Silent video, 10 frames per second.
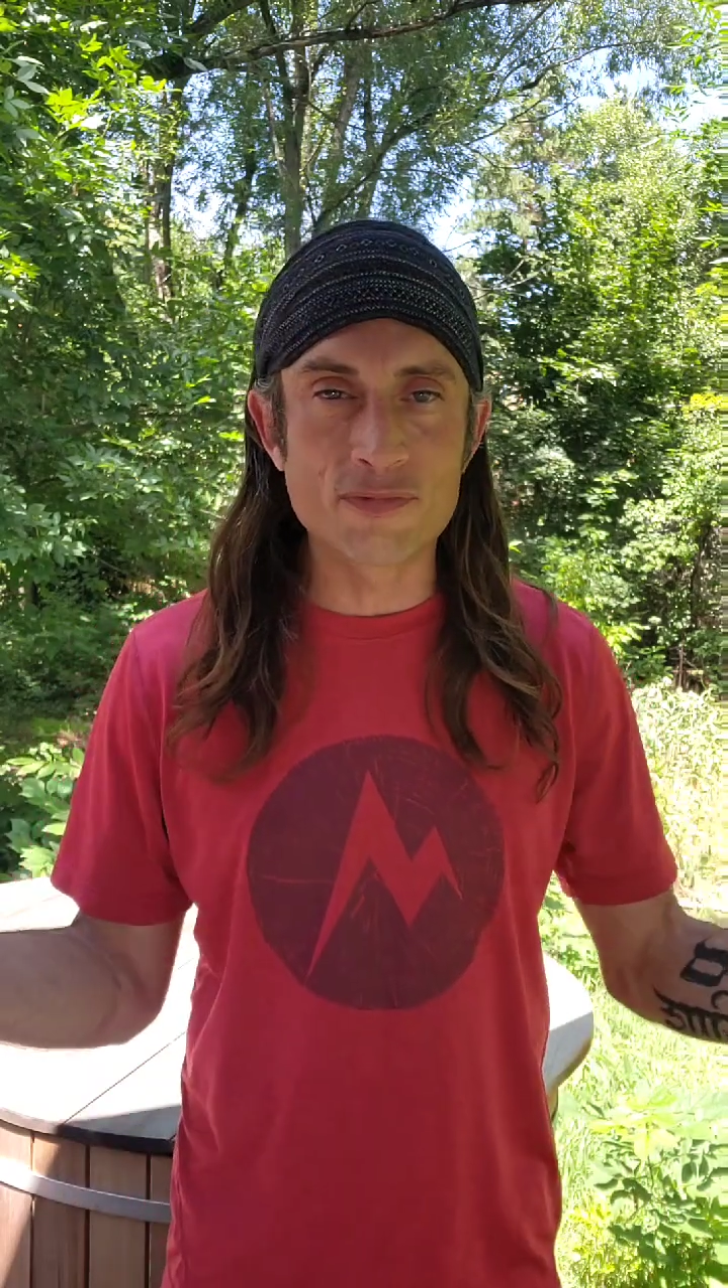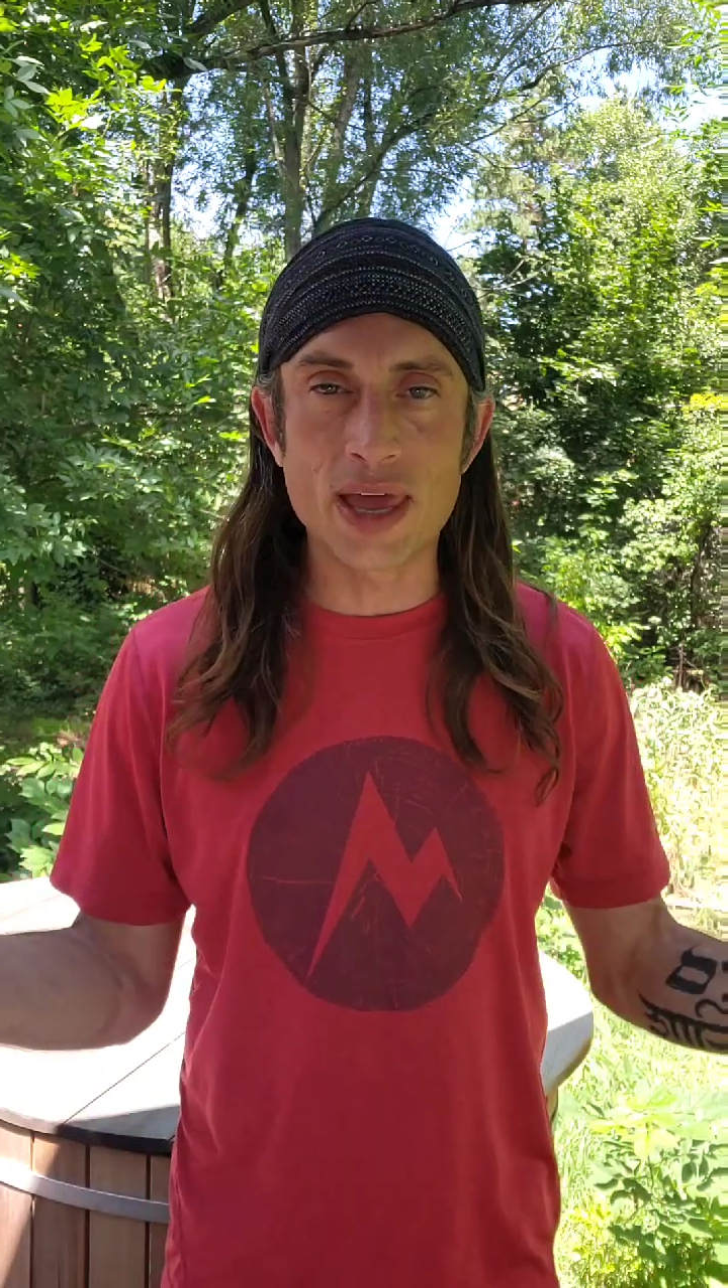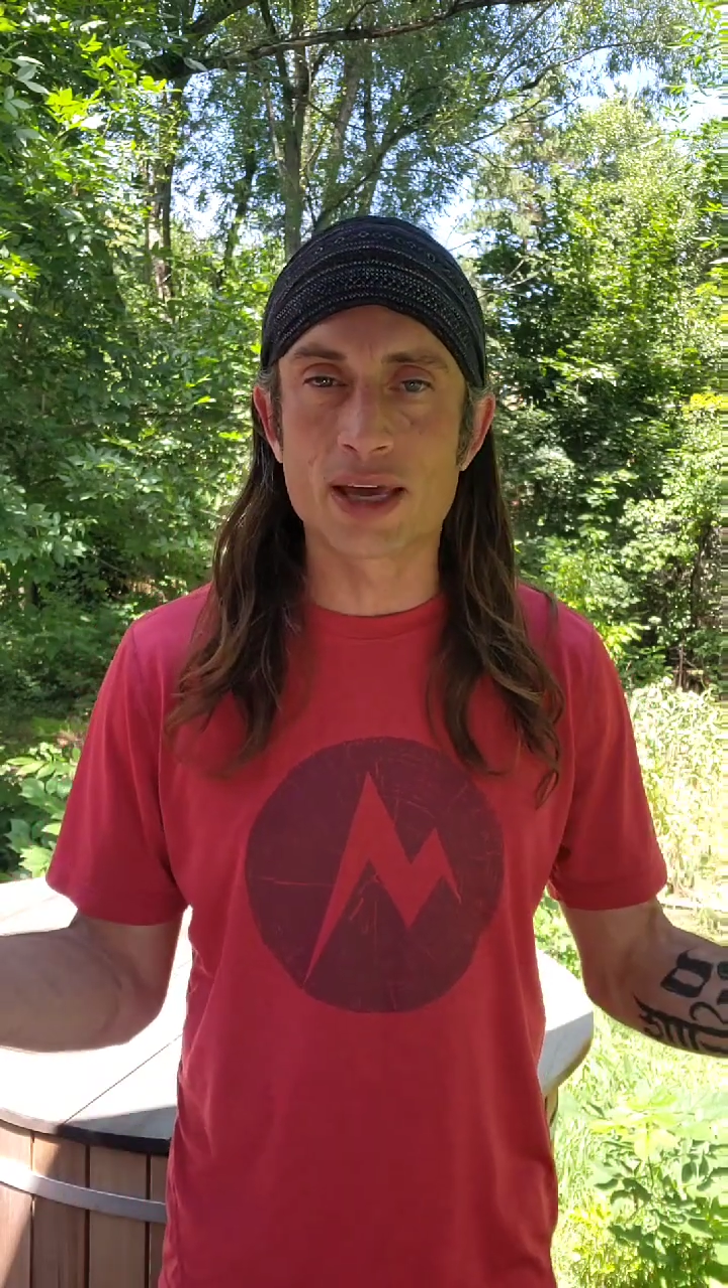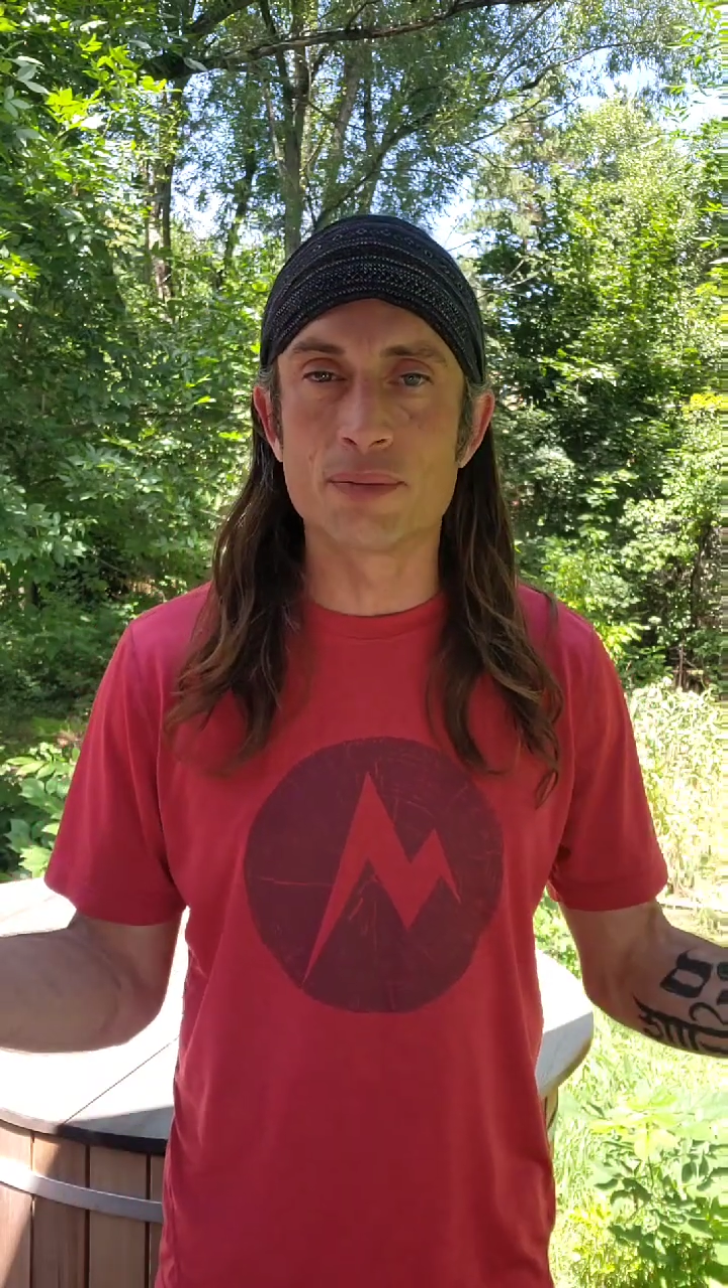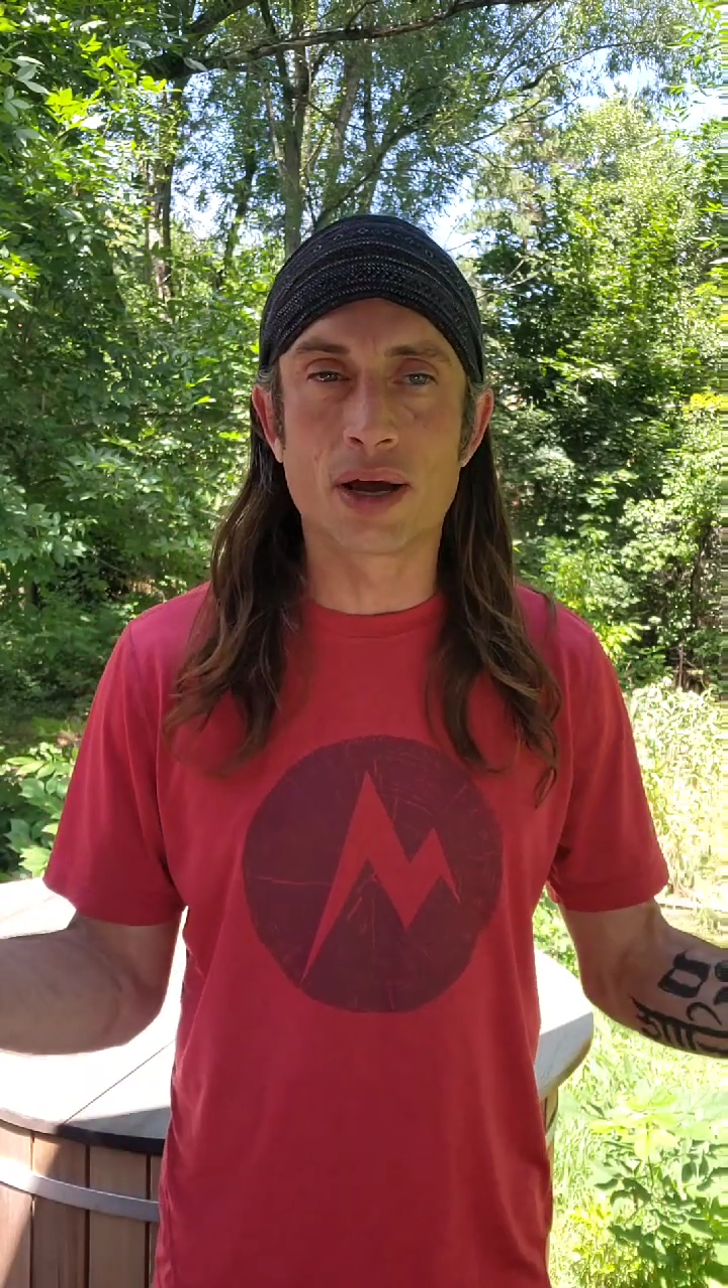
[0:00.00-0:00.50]

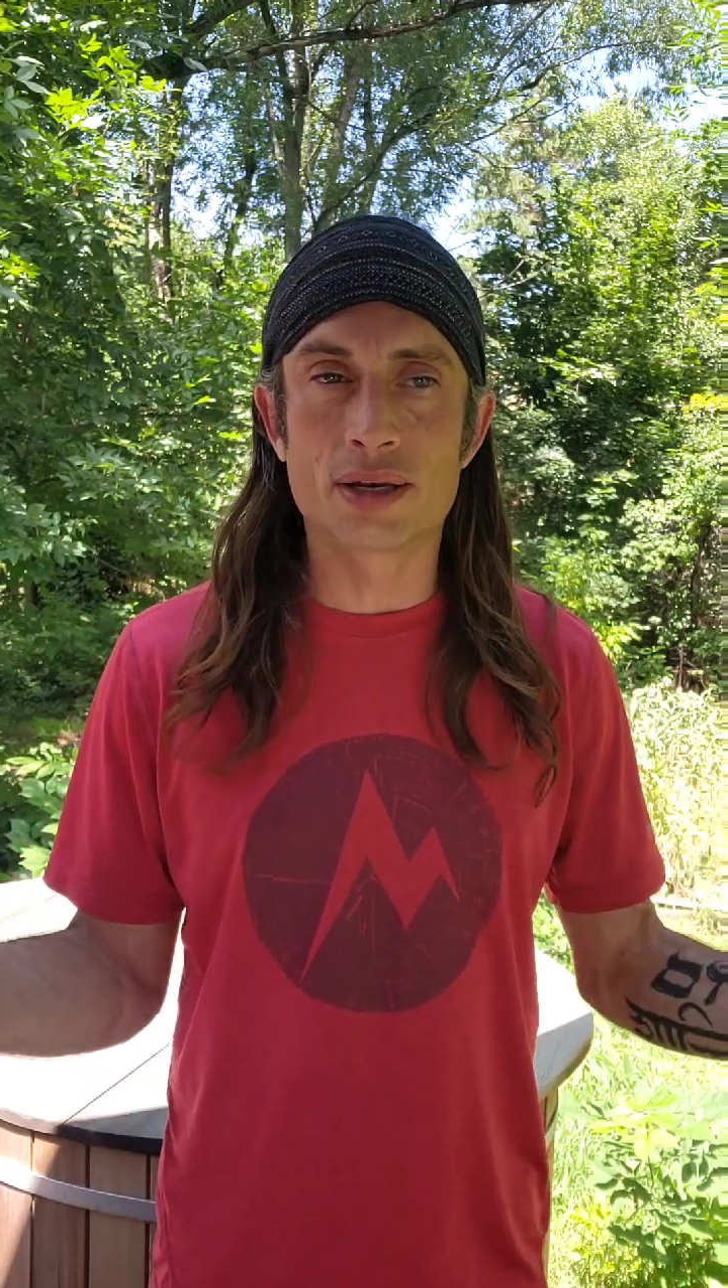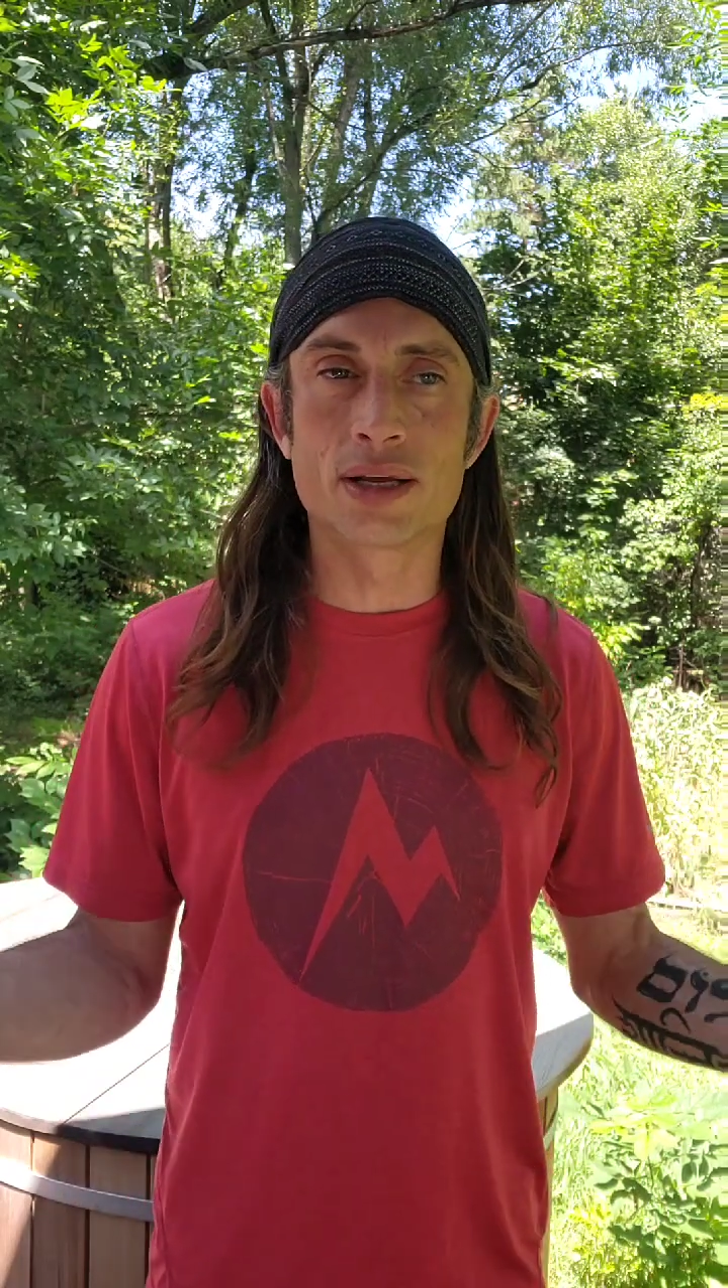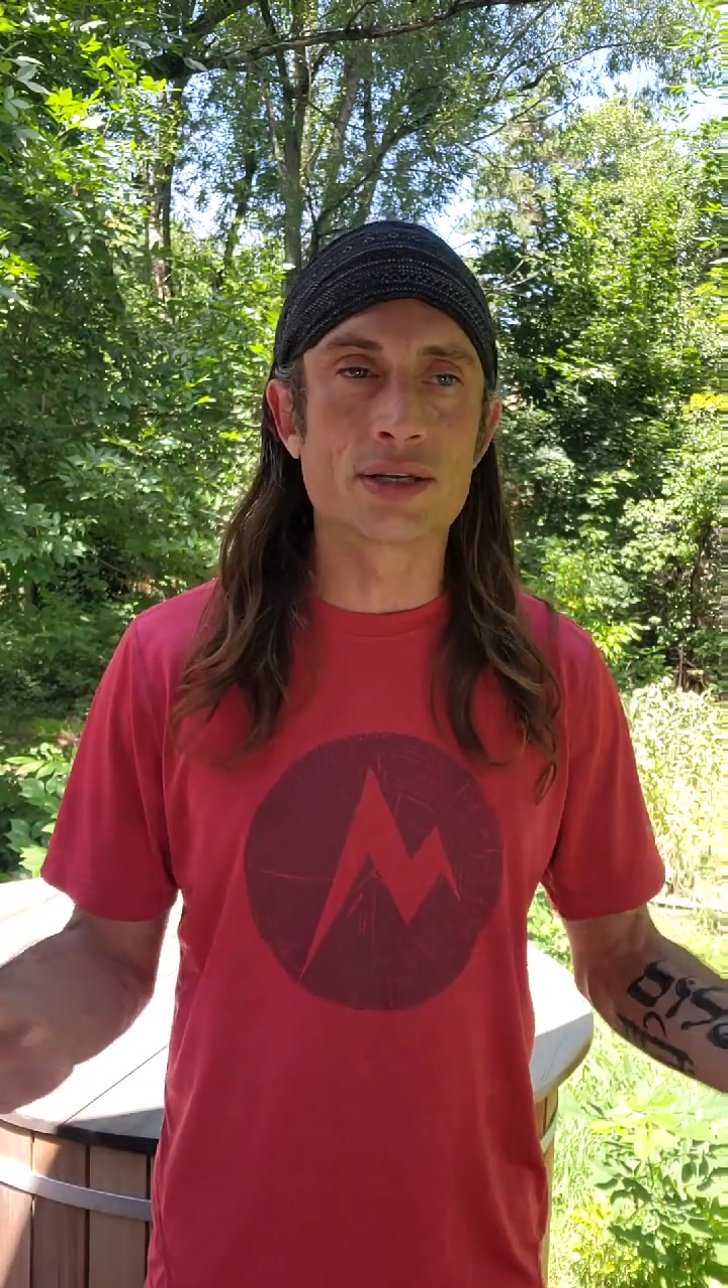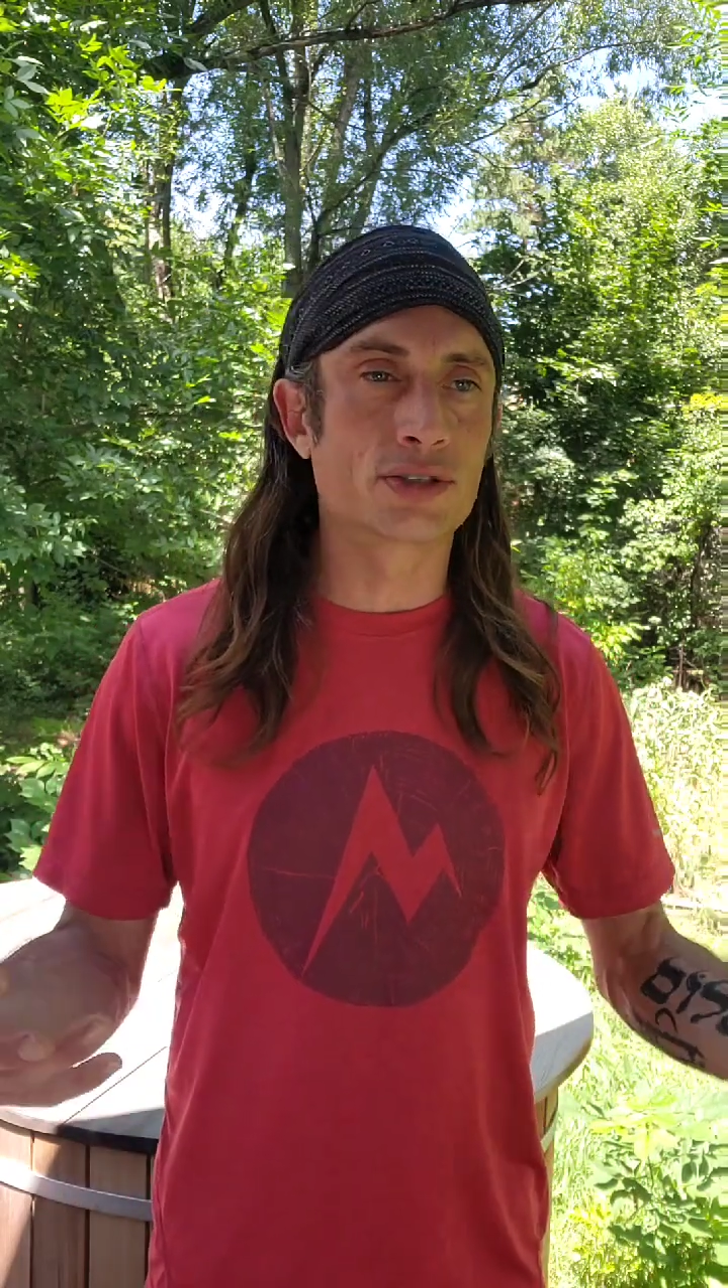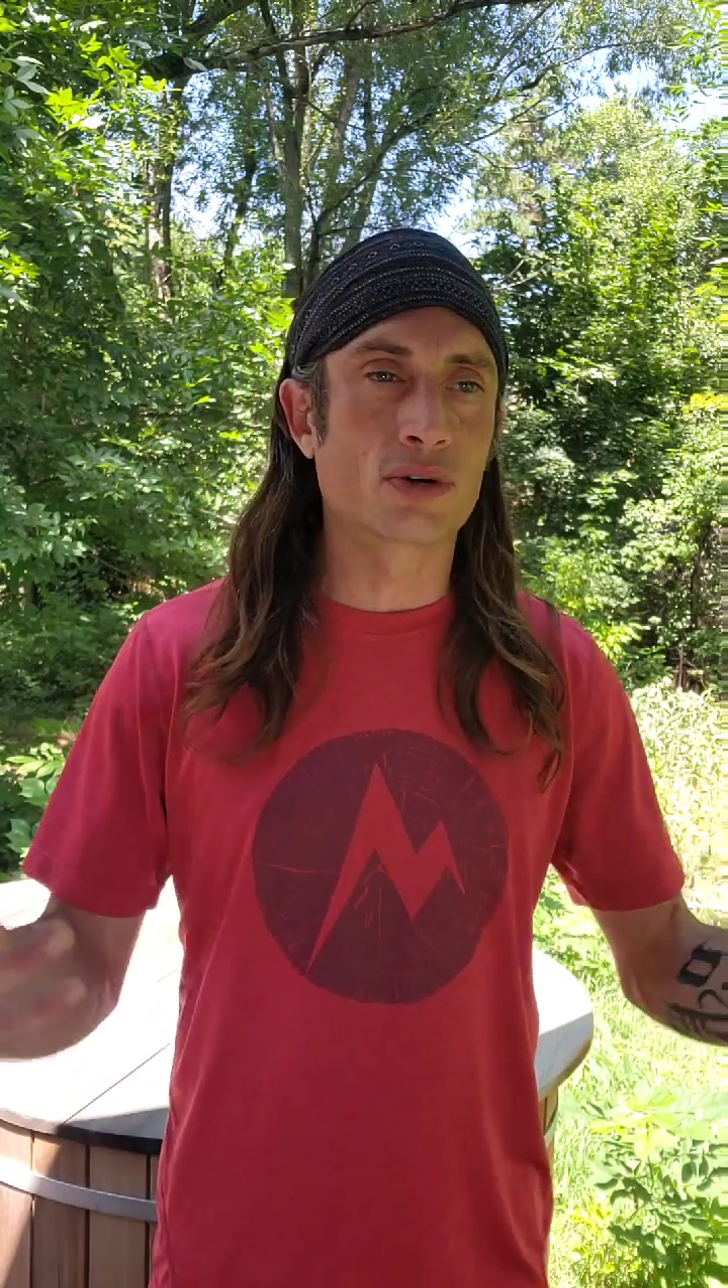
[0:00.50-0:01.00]
fake
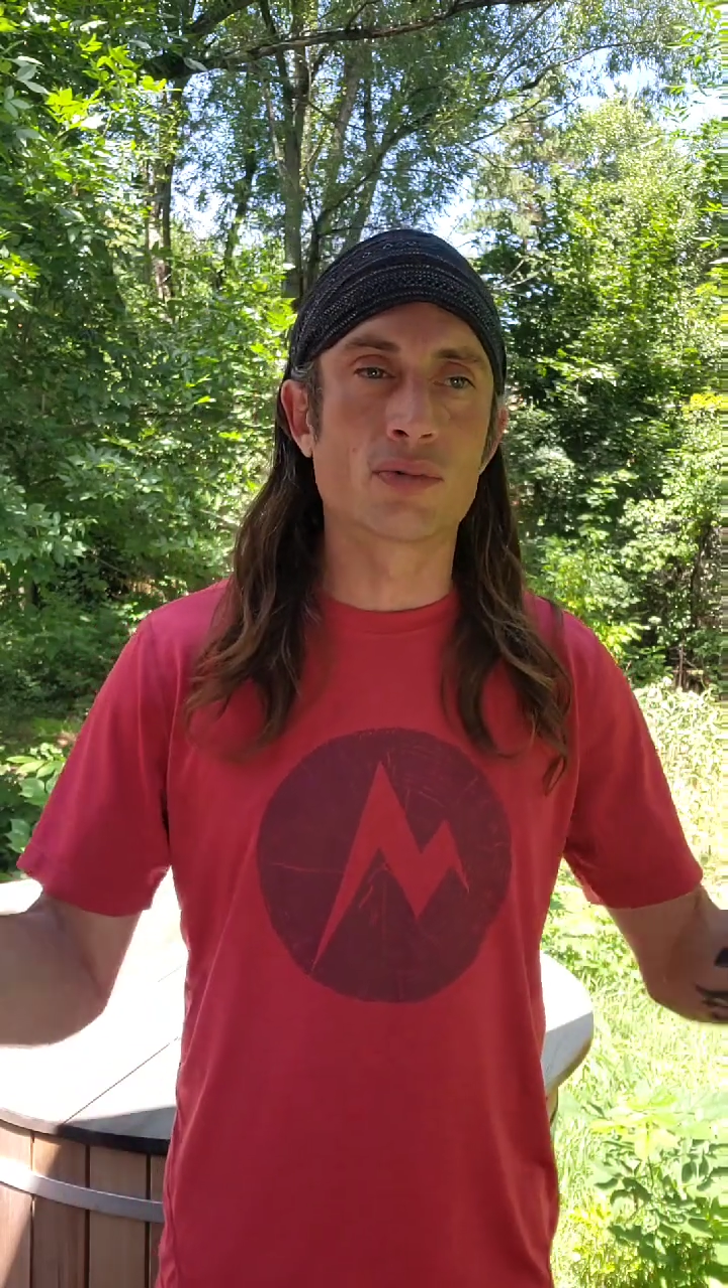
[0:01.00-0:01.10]
abundance